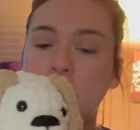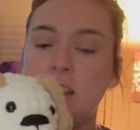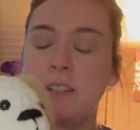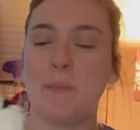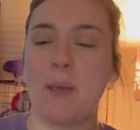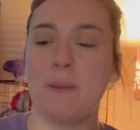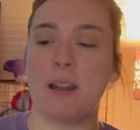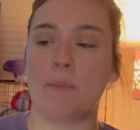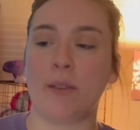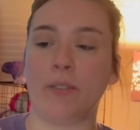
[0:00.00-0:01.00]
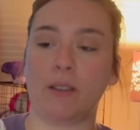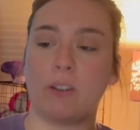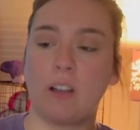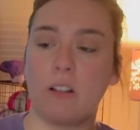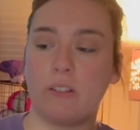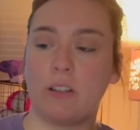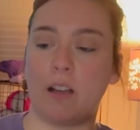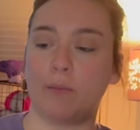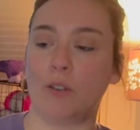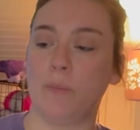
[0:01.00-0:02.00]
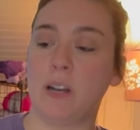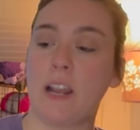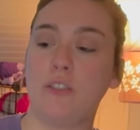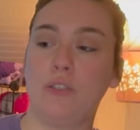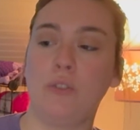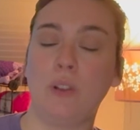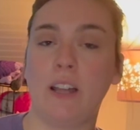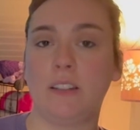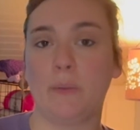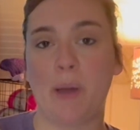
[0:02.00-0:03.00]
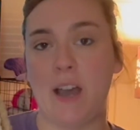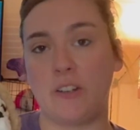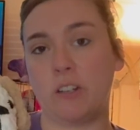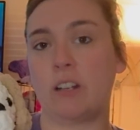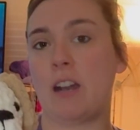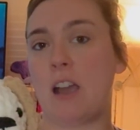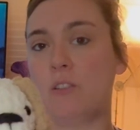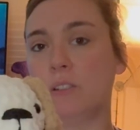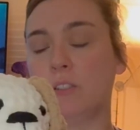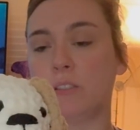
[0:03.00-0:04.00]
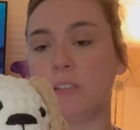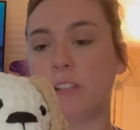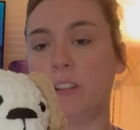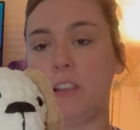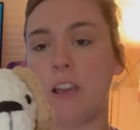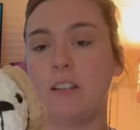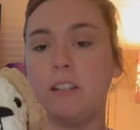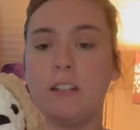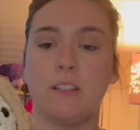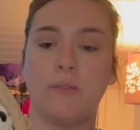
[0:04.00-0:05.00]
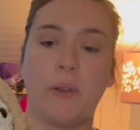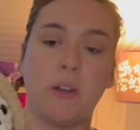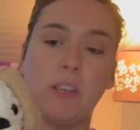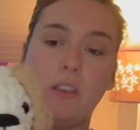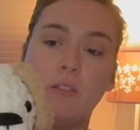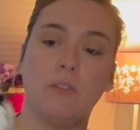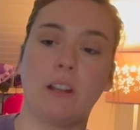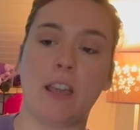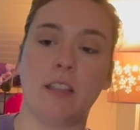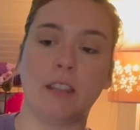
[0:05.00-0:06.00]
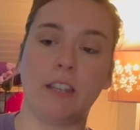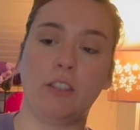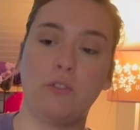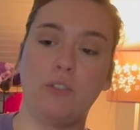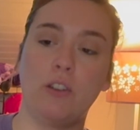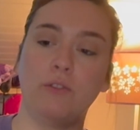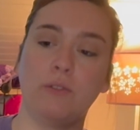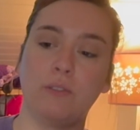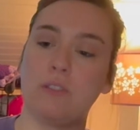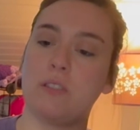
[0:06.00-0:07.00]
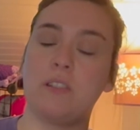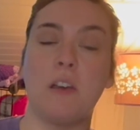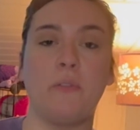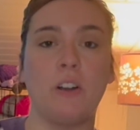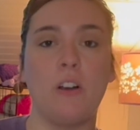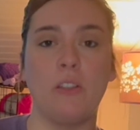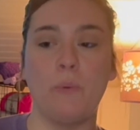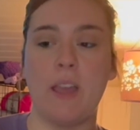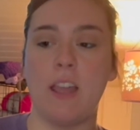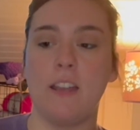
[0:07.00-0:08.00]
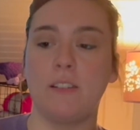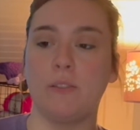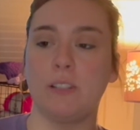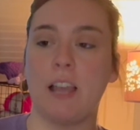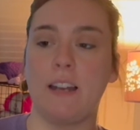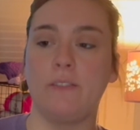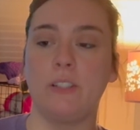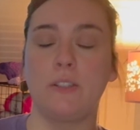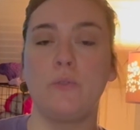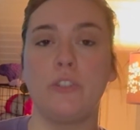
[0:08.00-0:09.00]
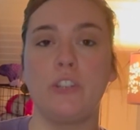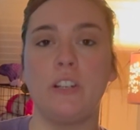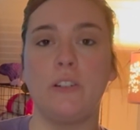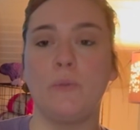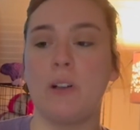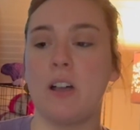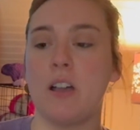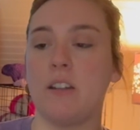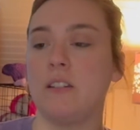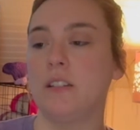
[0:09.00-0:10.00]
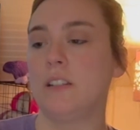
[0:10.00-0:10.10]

It's maybe not my favorite color combo, but I do like the pattern and how it looks in the end. It is very cute. And like, you don't stuff it all the way, so it's kind of a squishier one.